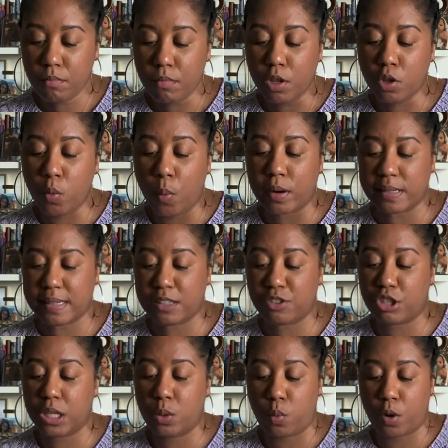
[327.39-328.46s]
You are
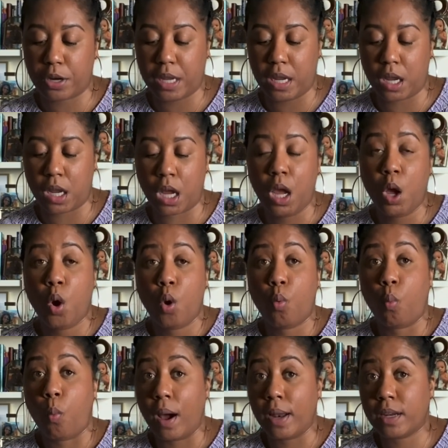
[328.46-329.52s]
essentially working
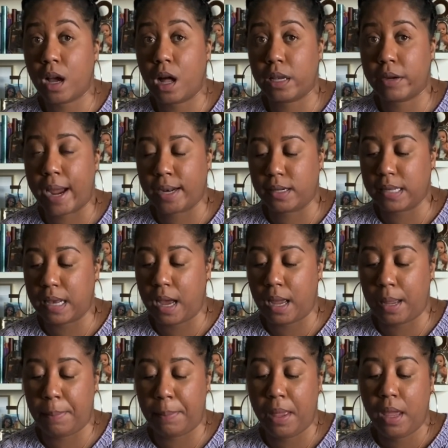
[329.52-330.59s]
one color at a
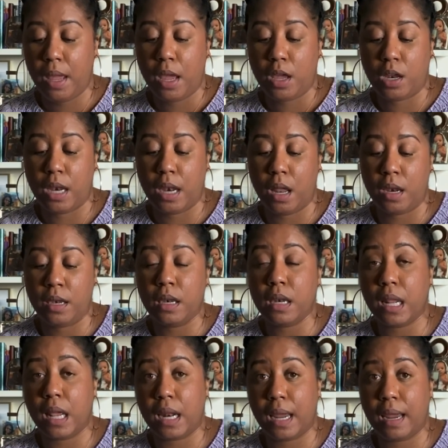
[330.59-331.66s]
time,
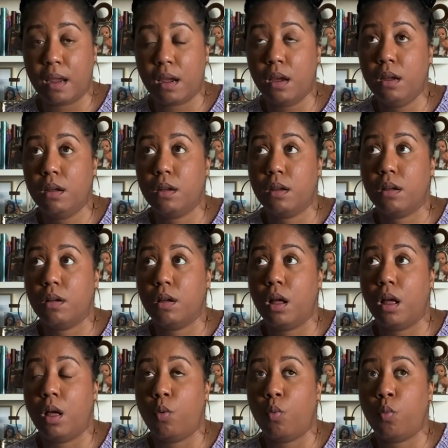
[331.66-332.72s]
knitting
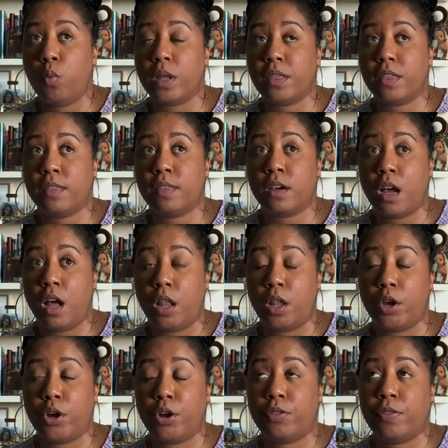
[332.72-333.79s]
with the
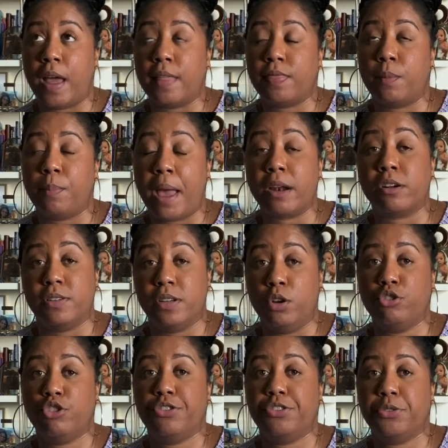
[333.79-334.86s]
color that the pattern tells
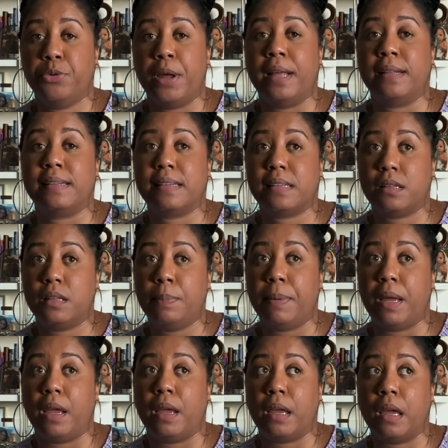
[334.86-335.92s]
you to, and
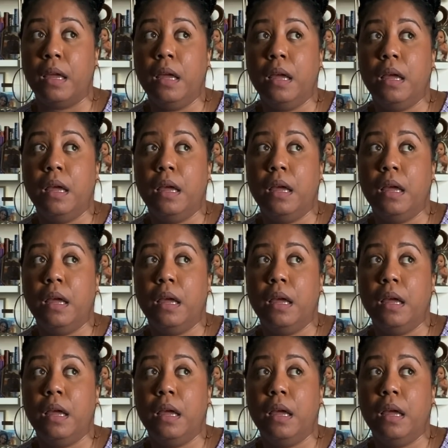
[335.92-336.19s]
slipping